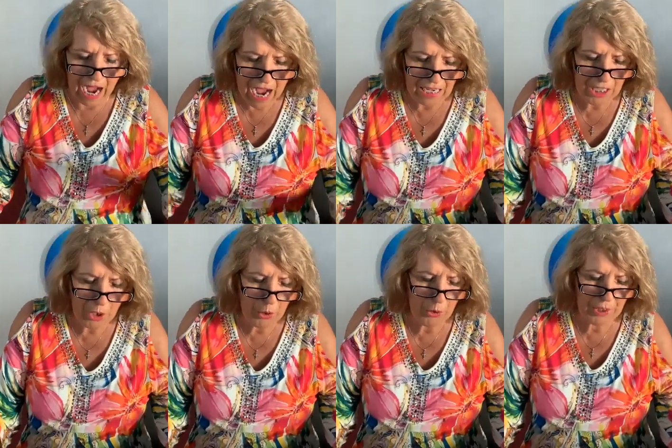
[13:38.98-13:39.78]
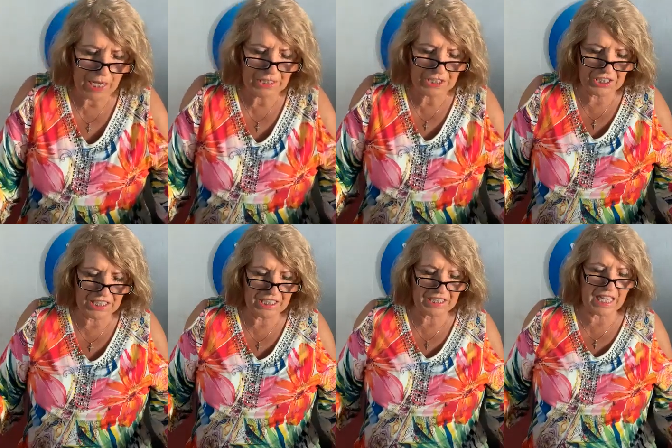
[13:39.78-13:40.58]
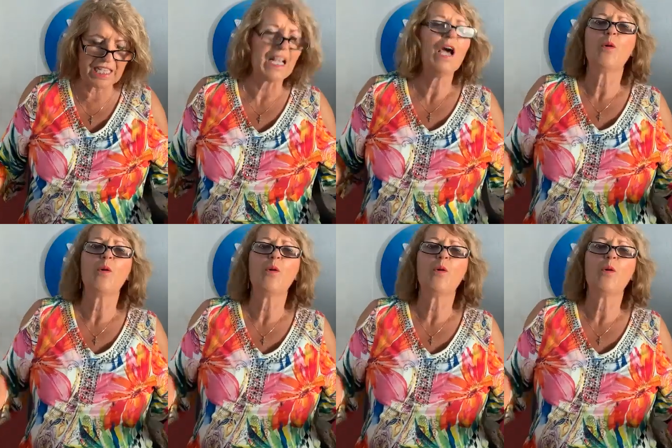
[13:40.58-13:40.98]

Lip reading: Hallelujah, Jesus.